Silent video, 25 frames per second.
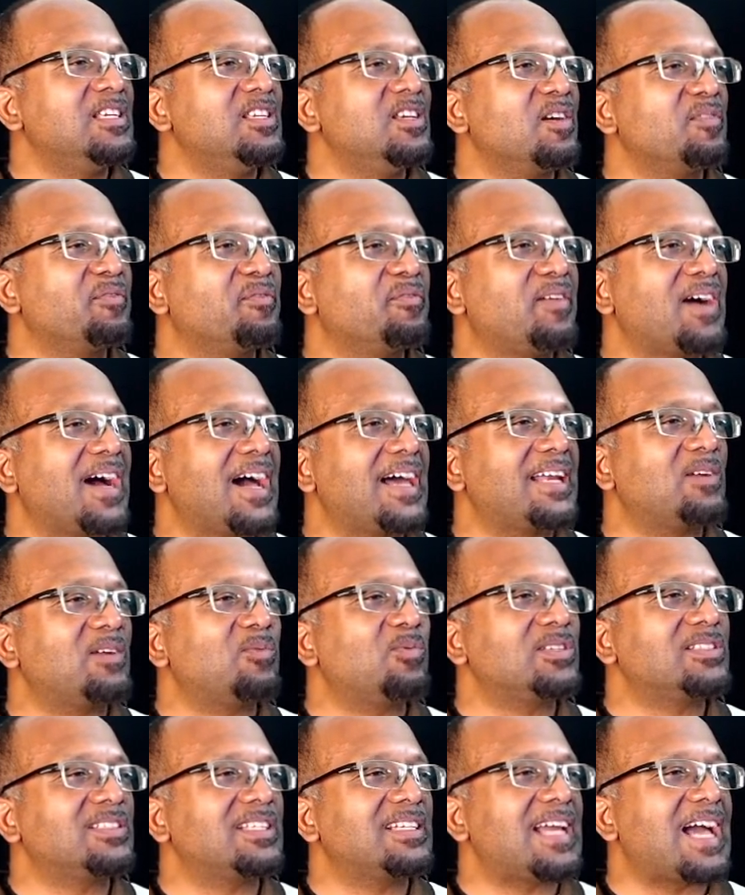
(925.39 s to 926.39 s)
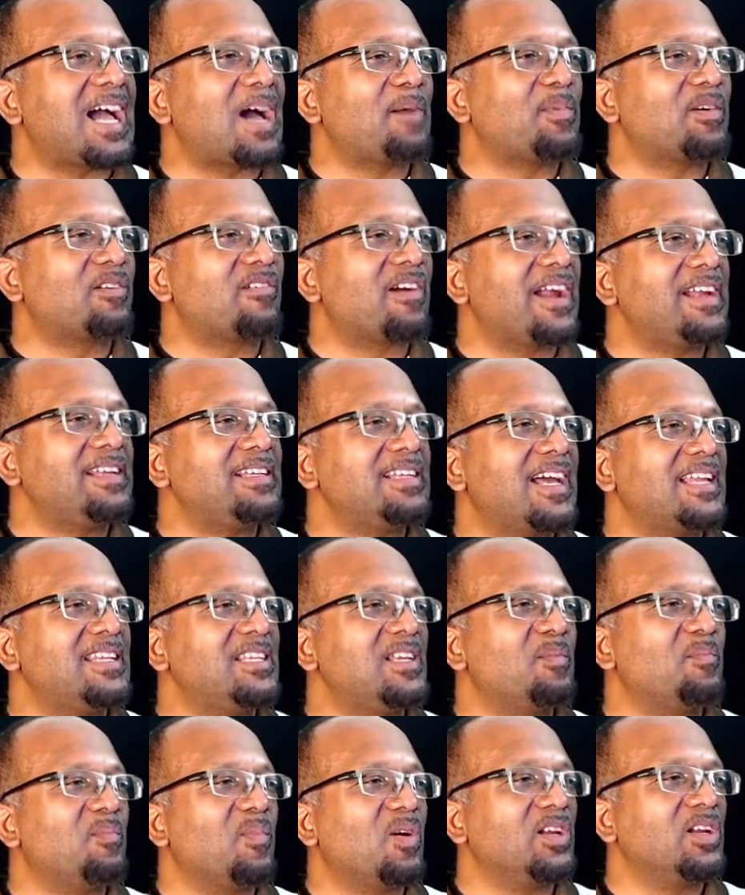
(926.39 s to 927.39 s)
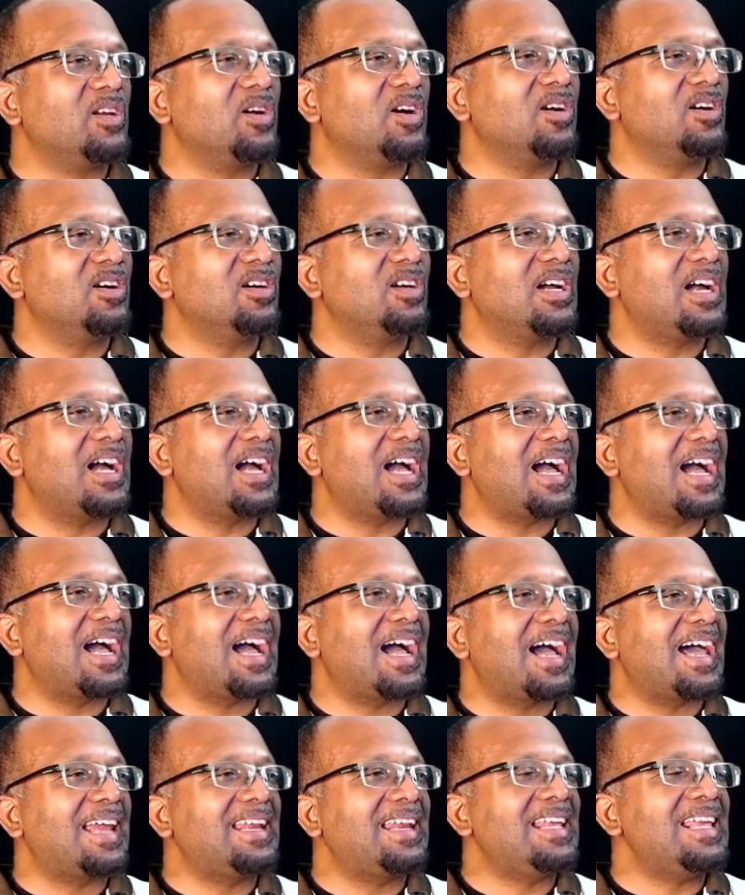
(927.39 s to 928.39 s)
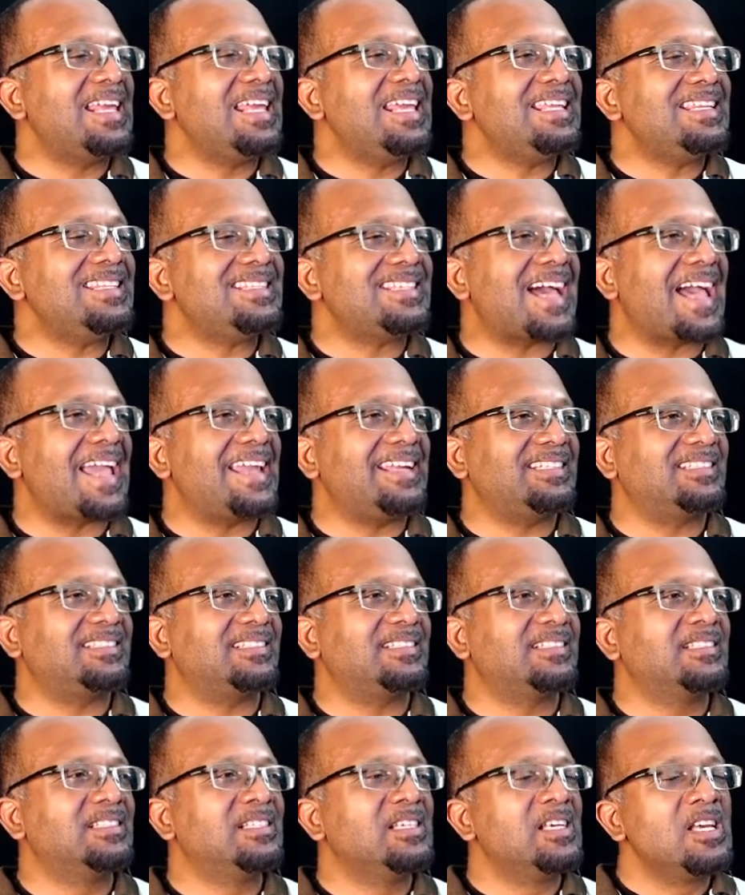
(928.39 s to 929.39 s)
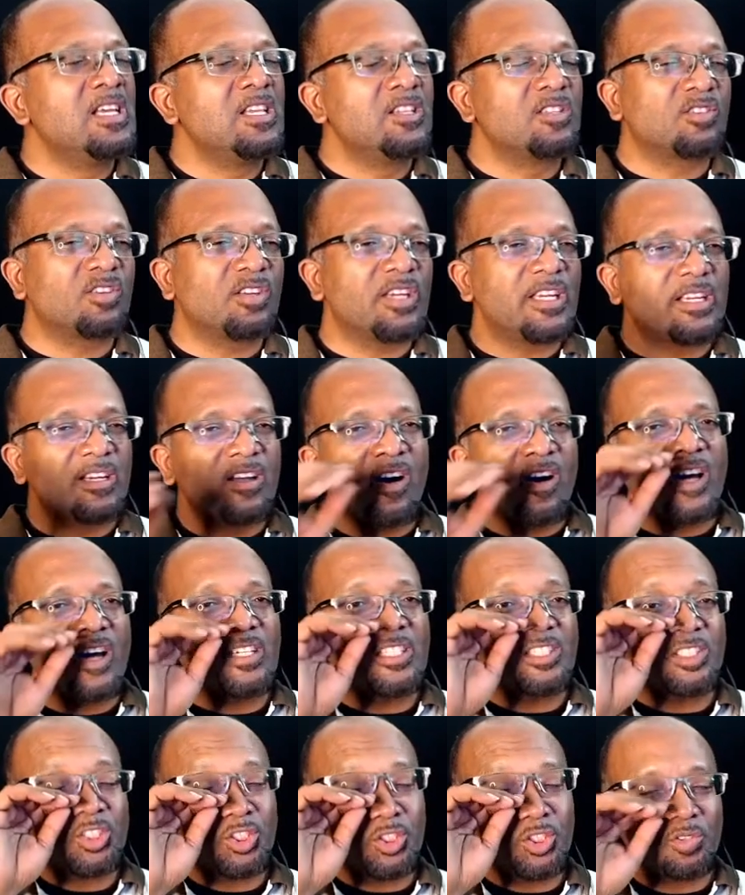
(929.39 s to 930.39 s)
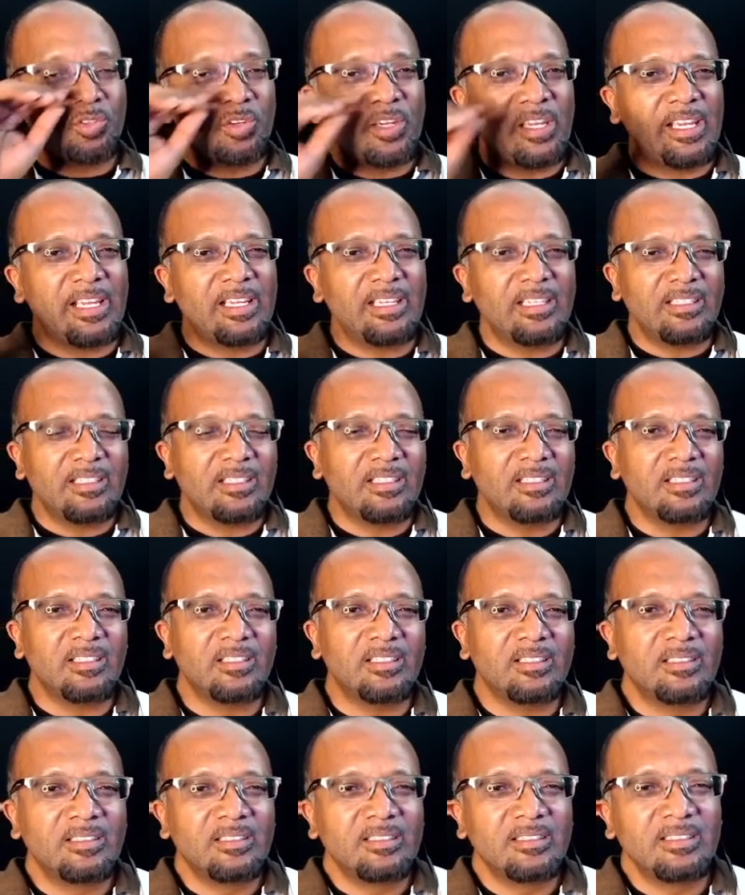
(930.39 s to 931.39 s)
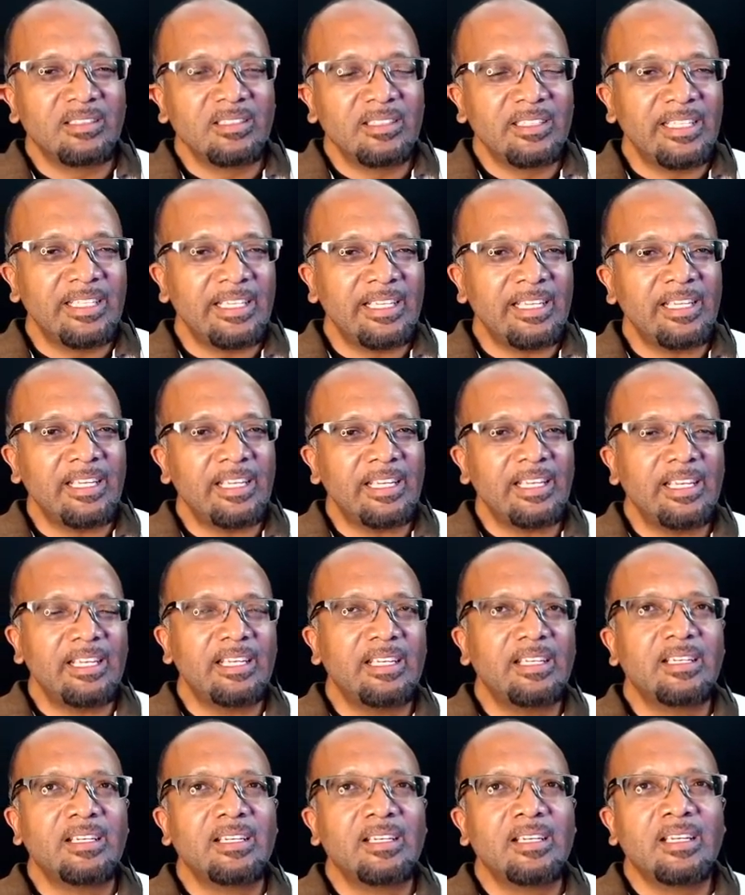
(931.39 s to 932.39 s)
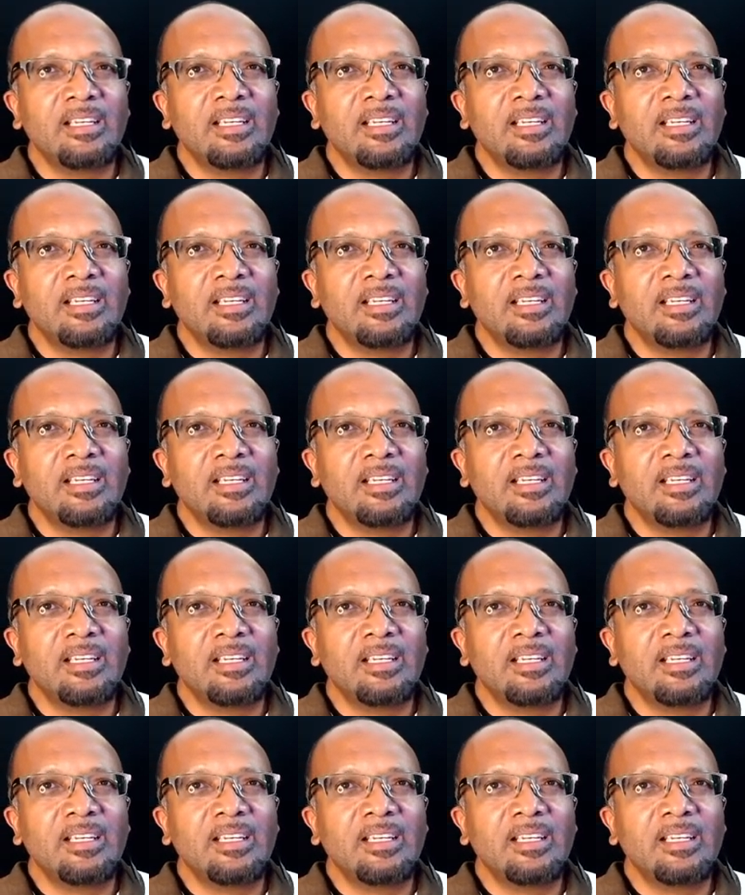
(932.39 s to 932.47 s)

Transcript: Your father was an Amorite and your mother and Hittite. So he, God is showing the